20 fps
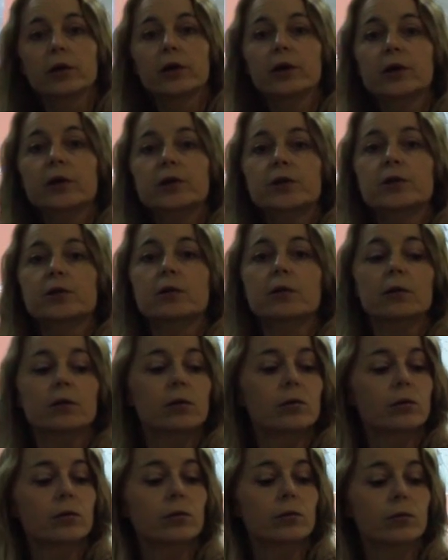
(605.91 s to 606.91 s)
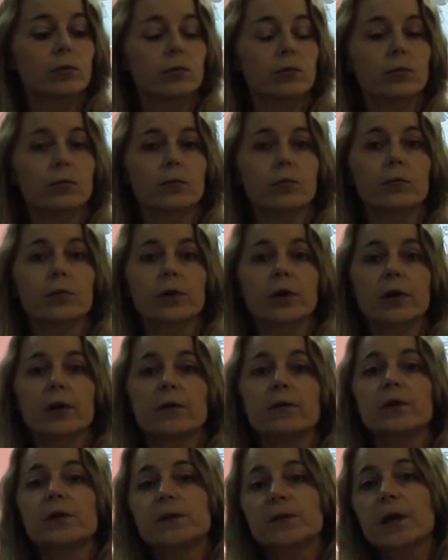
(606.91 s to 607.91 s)
looked who were
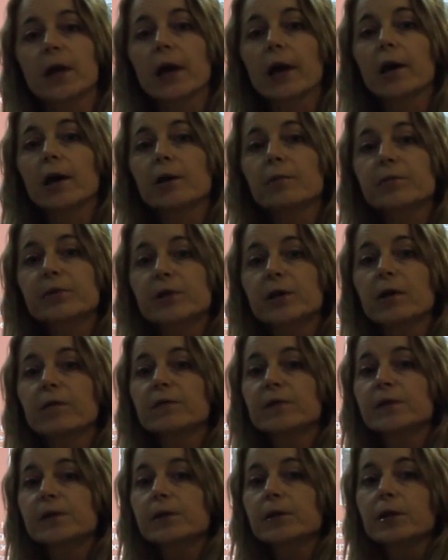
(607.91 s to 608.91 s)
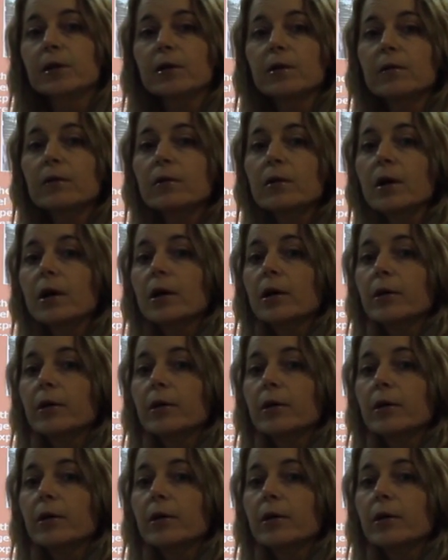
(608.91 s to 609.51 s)
in these camps, obviously